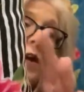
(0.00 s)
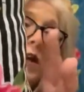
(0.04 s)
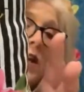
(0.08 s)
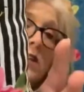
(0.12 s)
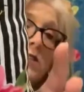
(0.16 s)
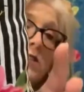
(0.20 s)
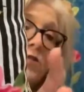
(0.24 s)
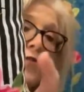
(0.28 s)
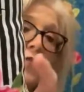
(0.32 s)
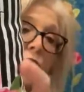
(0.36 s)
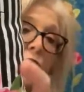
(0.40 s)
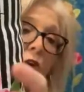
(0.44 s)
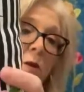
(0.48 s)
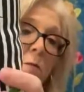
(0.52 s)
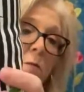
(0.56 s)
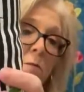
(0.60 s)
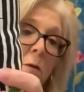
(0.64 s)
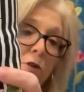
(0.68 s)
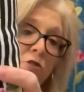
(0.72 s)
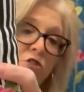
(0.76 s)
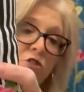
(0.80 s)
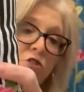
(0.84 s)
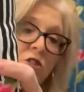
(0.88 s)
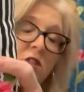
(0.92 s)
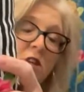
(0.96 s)
It's free
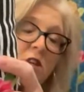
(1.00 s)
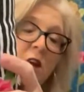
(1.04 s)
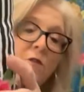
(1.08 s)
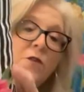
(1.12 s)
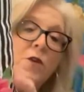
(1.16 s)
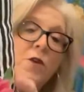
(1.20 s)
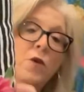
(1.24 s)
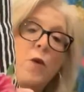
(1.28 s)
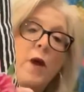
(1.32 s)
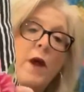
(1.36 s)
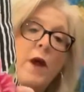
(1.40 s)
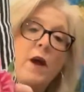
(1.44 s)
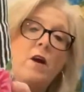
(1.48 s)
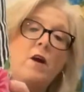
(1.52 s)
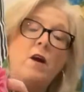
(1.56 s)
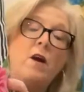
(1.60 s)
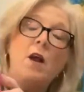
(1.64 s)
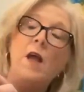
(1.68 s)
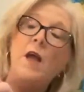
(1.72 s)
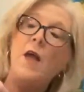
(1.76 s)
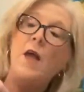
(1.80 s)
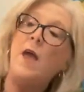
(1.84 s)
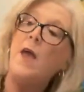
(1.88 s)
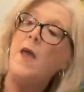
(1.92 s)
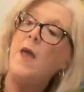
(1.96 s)
motioned everywhere.
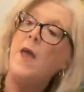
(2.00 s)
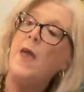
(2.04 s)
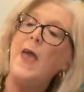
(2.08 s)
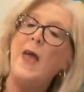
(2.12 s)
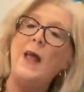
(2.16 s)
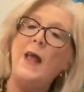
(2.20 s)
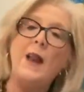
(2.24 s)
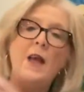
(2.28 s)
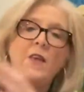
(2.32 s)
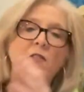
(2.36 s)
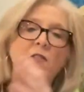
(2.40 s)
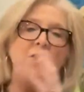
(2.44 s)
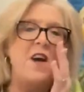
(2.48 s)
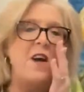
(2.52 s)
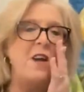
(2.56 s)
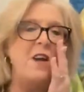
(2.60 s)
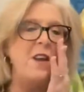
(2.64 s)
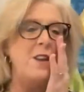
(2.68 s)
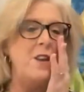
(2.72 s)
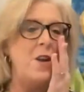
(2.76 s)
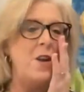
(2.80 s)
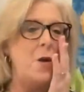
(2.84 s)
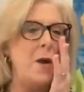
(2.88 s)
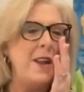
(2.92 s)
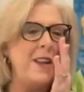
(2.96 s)
And I thought,
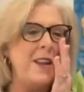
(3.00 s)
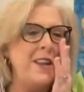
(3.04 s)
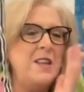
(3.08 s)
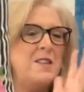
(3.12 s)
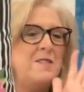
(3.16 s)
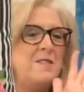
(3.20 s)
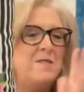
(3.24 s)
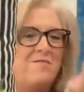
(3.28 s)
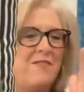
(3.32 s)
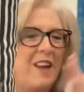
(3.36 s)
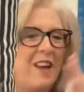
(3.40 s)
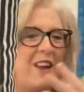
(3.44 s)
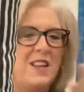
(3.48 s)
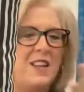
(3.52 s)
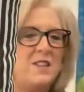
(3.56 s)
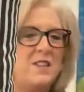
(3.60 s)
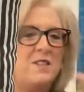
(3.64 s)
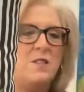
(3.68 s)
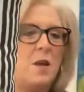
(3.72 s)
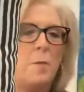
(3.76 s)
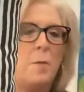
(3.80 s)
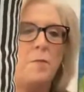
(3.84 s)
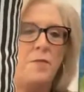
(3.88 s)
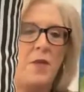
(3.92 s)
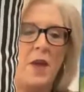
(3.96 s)
I need
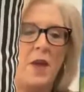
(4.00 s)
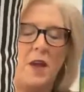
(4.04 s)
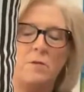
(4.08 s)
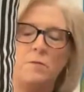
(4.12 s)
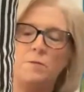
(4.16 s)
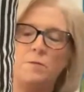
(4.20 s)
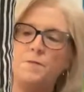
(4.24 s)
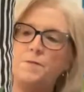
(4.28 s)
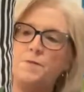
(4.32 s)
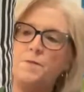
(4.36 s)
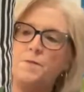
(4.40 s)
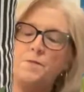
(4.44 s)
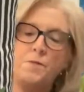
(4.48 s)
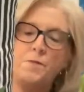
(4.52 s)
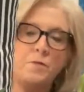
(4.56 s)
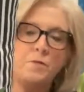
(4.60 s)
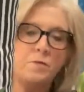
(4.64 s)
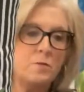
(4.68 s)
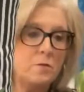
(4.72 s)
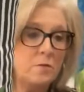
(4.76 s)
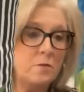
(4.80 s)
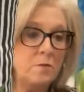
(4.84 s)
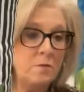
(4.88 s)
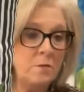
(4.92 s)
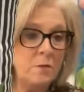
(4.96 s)
something.
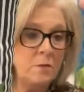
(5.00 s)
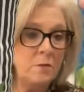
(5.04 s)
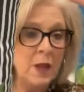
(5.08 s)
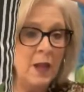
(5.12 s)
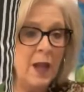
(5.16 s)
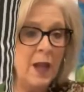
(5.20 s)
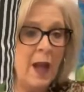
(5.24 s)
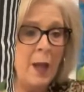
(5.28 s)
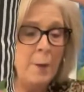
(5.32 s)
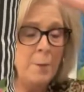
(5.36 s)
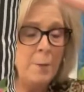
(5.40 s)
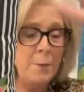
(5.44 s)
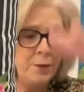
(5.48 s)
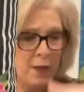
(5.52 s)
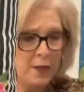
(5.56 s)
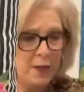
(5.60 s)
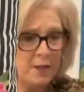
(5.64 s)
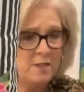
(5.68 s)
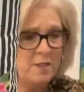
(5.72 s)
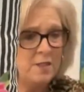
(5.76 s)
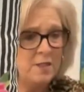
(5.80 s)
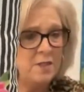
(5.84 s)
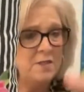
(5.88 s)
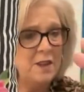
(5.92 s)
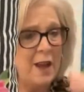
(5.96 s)
I
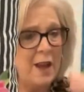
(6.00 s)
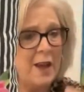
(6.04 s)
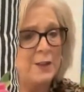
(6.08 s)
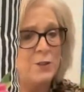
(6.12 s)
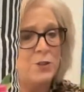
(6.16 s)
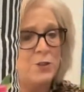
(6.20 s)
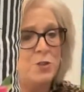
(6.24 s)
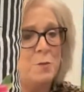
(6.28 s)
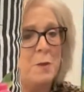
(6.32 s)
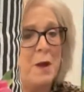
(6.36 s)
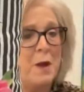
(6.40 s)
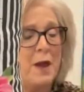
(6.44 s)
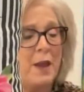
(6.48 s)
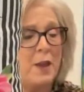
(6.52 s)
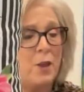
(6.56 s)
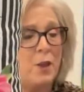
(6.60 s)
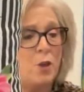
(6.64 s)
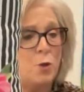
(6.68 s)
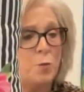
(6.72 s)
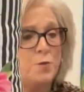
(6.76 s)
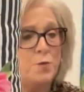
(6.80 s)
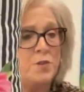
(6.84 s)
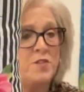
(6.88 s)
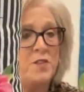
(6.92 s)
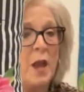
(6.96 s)
place this onto my
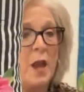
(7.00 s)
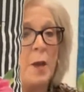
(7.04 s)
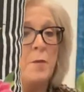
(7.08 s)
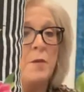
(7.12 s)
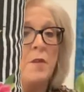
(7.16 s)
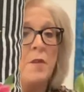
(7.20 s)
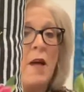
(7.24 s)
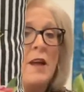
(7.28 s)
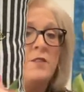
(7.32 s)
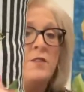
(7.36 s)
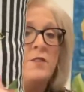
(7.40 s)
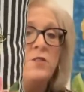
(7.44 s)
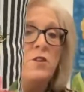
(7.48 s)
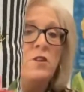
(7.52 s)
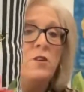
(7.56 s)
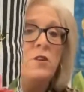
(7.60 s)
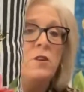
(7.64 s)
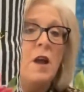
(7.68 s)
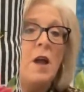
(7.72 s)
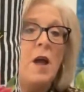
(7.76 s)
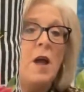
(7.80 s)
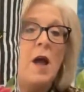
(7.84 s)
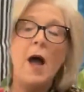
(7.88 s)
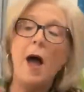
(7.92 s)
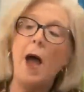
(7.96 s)
hoop
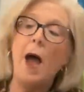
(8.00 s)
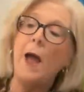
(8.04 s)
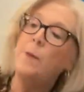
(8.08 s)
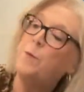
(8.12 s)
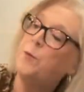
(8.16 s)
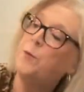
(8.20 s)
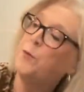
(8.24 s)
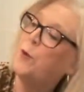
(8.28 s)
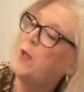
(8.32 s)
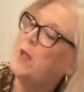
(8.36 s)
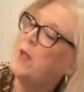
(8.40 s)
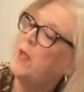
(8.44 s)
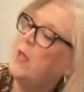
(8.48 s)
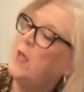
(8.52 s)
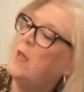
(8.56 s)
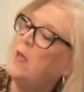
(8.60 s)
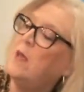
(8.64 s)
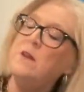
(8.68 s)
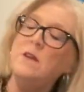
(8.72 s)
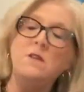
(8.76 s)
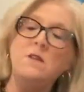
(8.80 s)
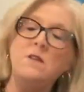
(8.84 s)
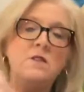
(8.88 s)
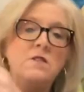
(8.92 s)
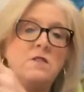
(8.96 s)
stabilizer. I bring
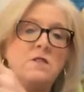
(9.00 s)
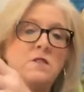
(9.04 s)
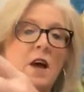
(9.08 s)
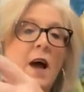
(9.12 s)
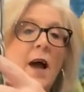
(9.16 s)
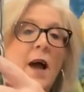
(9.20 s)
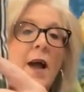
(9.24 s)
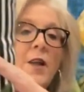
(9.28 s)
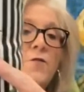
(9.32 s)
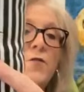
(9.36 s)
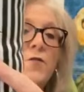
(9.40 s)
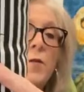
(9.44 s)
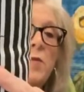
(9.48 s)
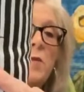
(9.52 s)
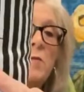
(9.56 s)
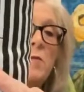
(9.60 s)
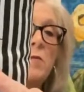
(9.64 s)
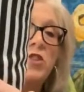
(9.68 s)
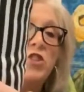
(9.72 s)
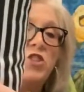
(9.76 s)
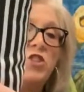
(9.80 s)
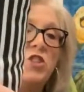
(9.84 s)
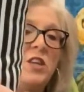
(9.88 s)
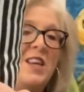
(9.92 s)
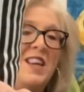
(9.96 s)
in a design from the
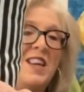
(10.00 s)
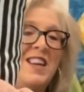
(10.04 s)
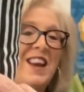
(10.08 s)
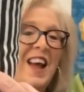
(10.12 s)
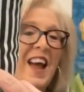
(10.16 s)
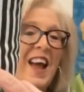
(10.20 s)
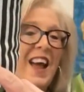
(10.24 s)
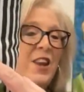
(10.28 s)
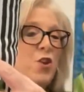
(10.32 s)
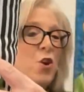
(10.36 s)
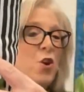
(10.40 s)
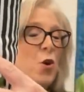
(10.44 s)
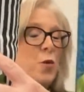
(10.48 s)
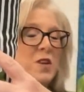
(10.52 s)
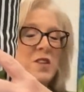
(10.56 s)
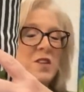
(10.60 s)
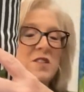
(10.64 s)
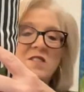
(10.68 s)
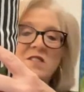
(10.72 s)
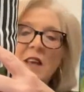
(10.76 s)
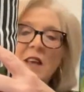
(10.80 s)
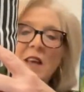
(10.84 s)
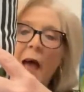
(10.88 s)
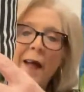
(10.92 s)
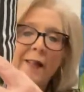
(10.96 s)
machine. I know
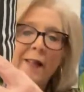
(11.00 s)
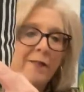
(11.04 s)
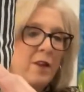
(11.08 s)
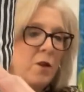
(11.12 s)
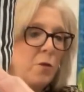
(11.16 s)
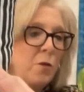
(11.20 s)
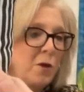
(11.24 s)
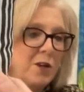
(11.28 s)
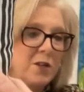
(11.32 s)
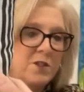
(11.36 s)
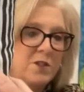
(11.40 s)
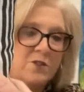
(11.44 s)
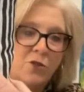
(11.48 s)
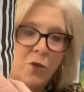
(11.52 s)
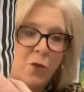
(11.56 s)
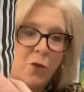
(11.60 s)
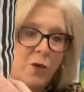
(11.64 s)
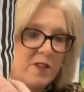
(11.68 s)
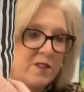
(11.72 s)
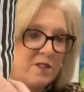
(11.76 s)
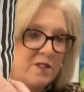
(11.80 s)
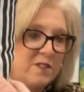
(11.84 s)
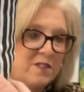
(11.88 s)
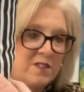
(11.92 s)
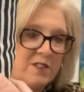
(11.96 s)
exactly where it's
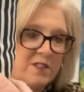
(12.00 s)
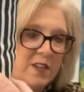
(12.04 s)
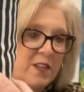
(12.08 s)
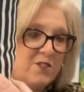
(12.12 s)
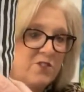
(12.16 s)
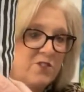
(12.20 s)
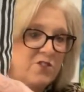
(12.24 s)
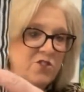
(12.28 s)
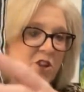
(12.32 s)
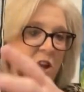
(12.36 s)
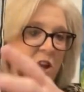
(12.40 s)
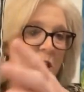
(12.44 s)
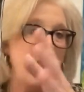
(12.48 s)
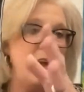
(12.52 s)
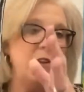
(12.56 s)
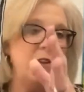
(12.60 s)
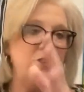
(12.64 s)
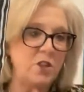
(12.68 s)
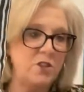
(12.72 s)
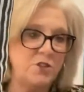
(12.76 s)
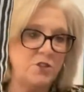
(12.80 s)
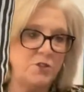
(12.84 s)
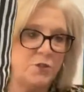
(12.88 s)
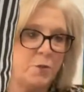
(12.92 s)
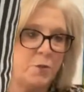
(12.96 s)
going to stitch
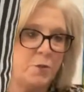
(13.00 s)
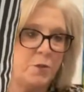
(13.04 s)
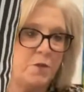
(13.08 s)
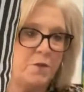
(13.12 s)
just from the